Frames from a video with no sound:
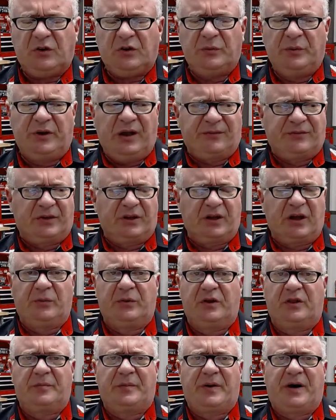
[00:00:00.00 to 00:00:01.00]
When you have to go
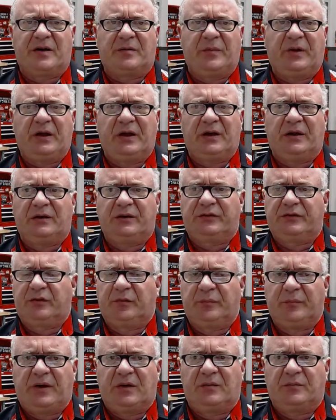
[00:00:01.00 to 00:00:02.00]
into the bottom end, it's
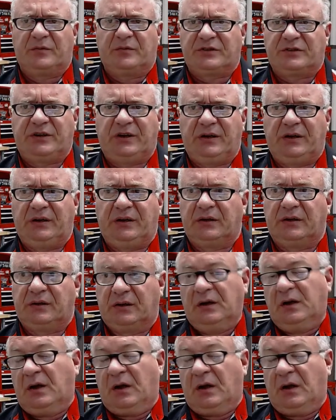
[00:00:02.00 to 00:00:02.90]
a machine that